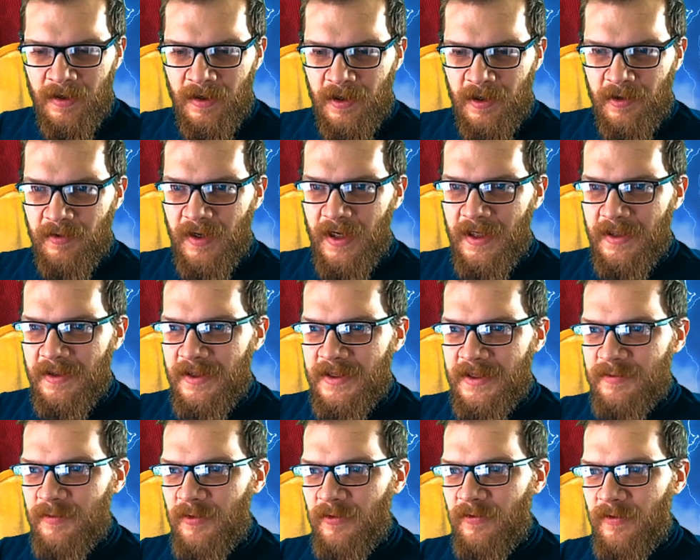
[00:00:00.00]
Right,
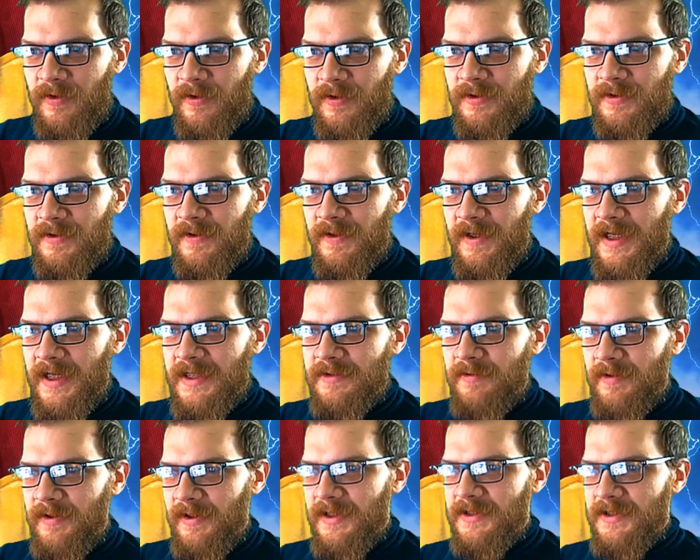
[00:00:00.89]
let's move on to the next
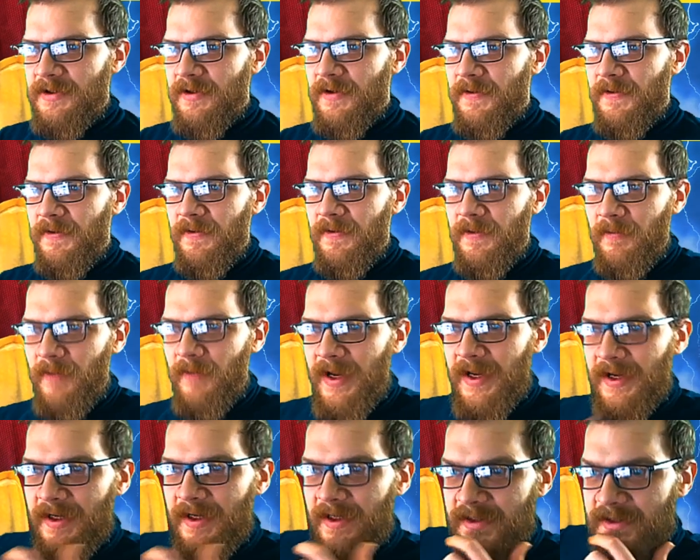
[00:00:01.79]
one. Let's go through the
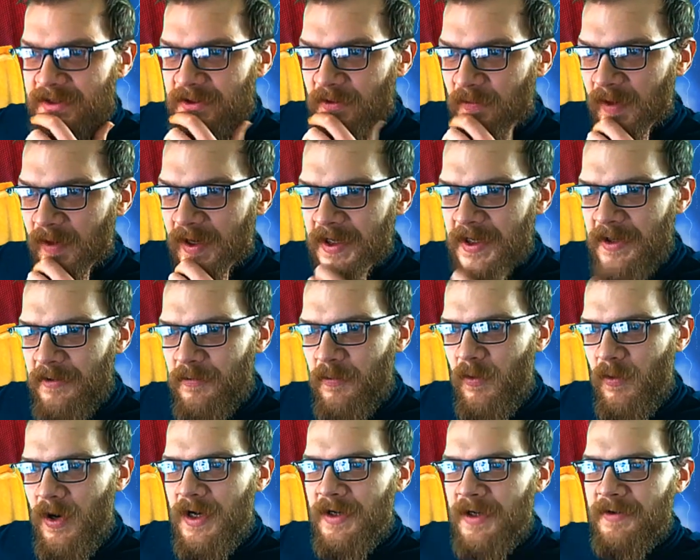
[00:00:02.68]
variants. So Variant
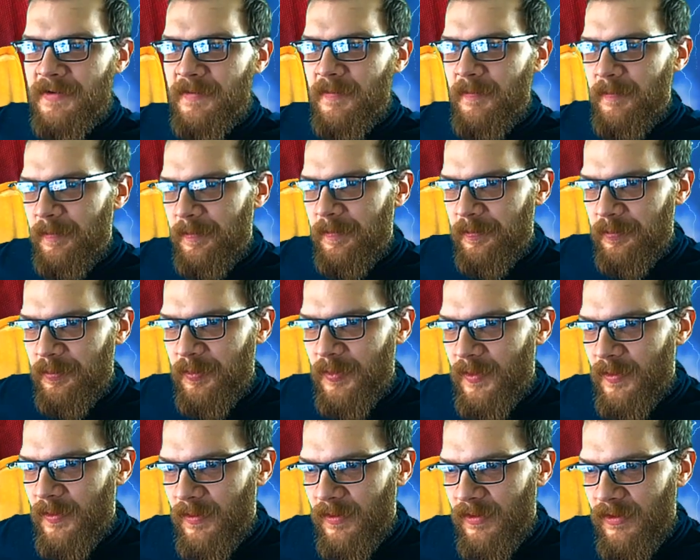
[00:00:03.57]
one,
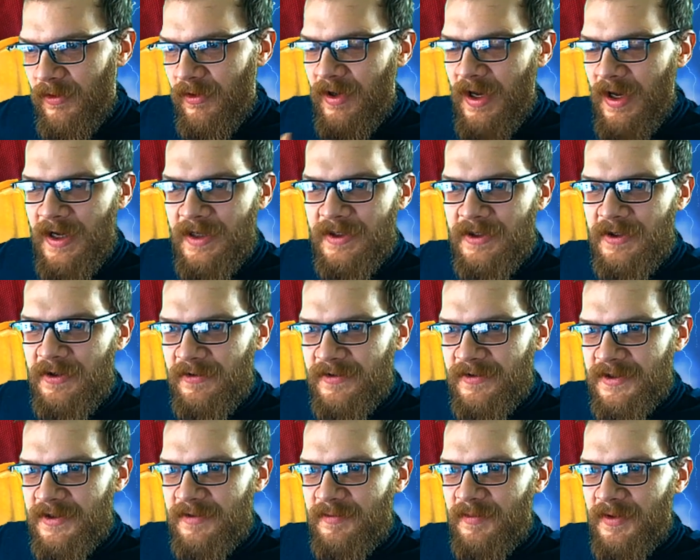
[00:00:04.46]
you can't
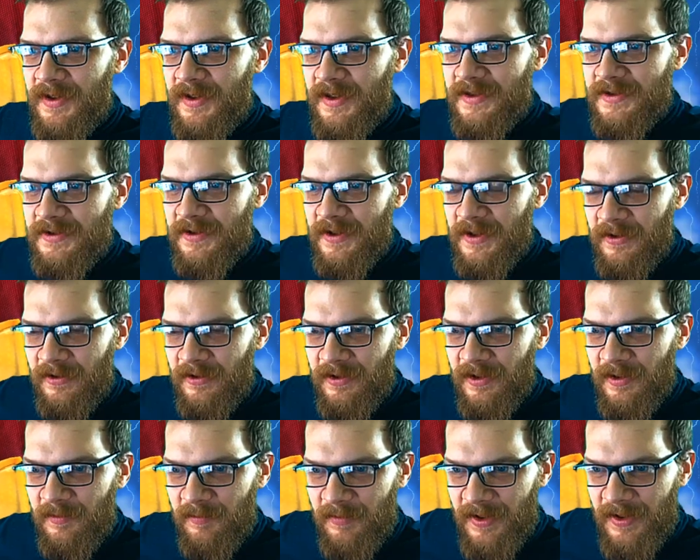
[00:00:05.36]
use it because you can
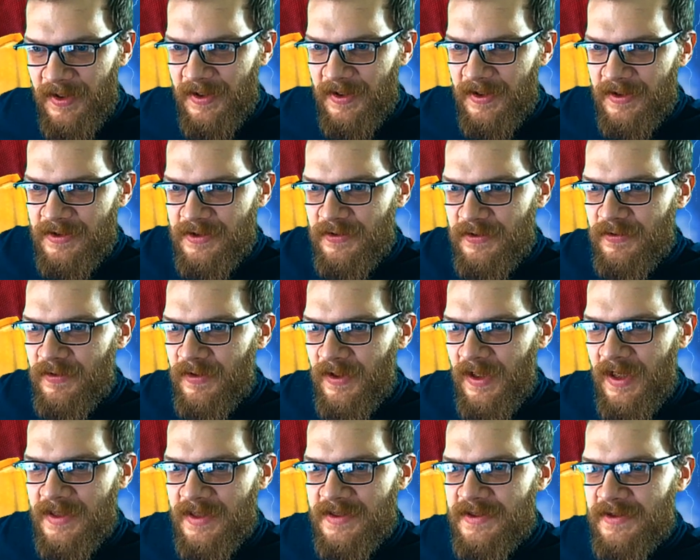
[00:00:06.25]
only bring two
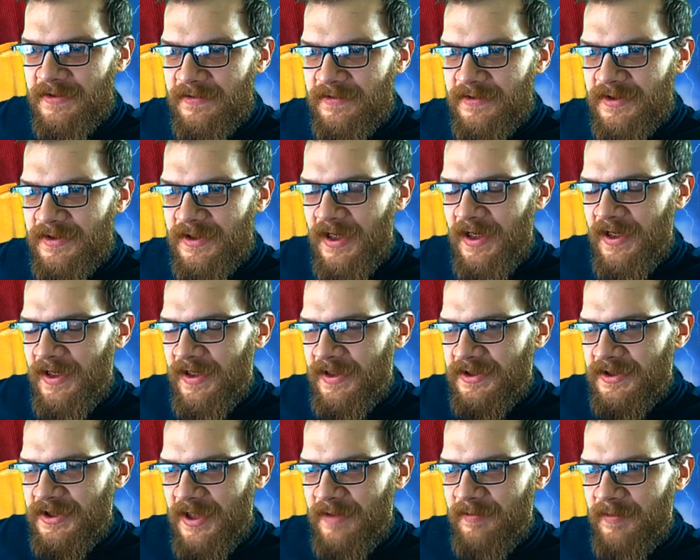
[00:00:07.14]
classes of uh,
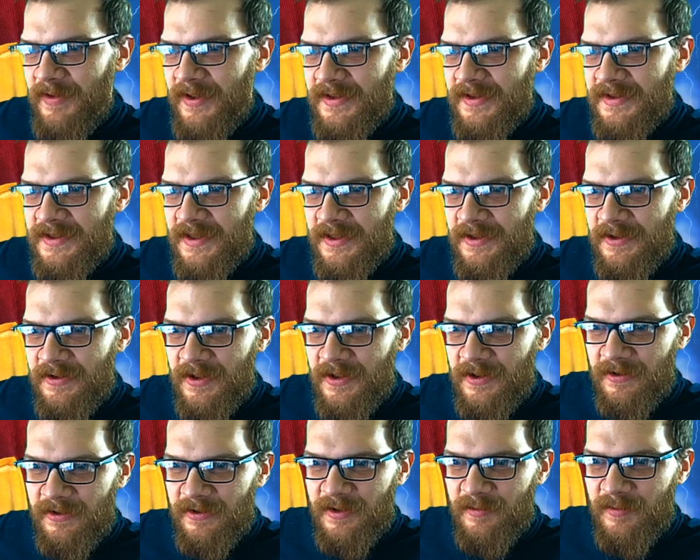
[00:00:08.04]
champions, and you
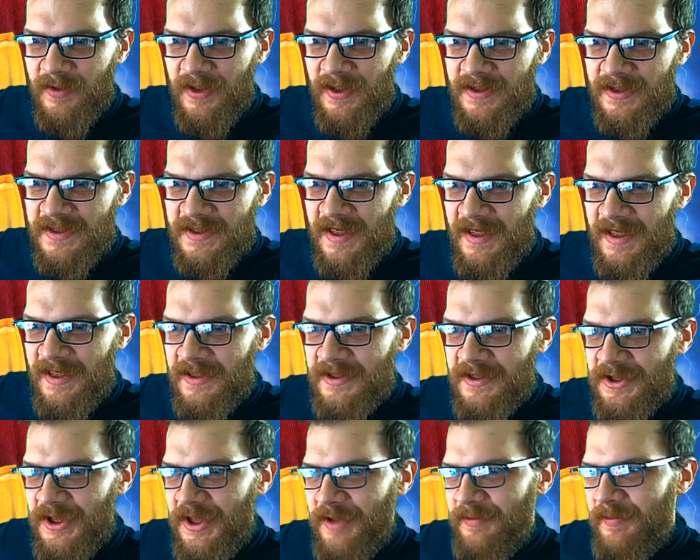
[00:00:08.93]
can only bring tech
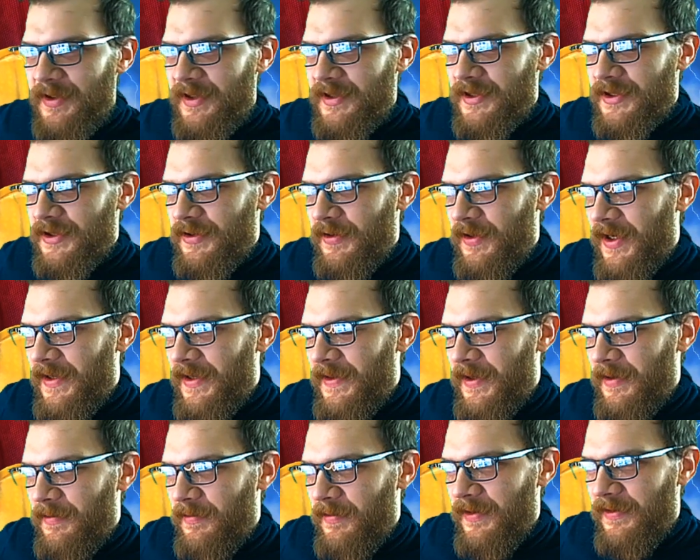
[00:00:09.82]
champions
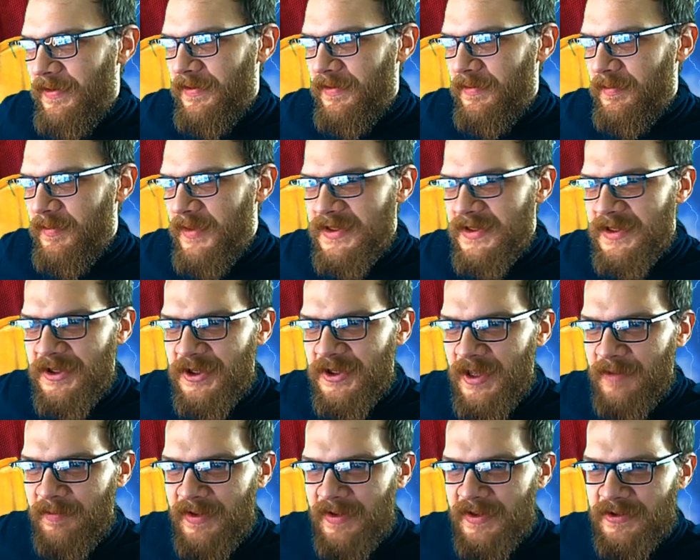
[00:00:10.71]
together with Mystic
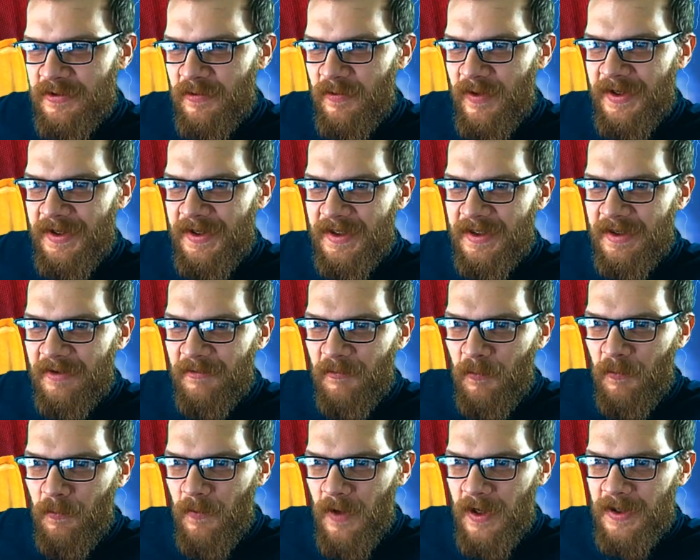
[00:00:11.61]
champions, so Variant
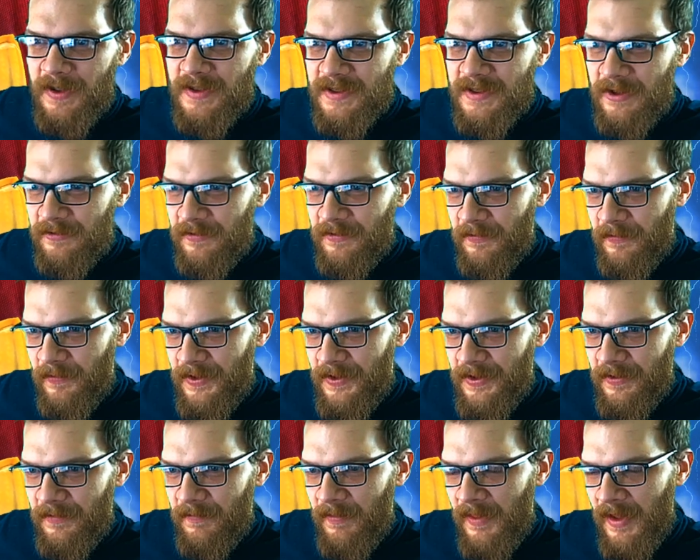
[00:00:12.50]
one is out of the window.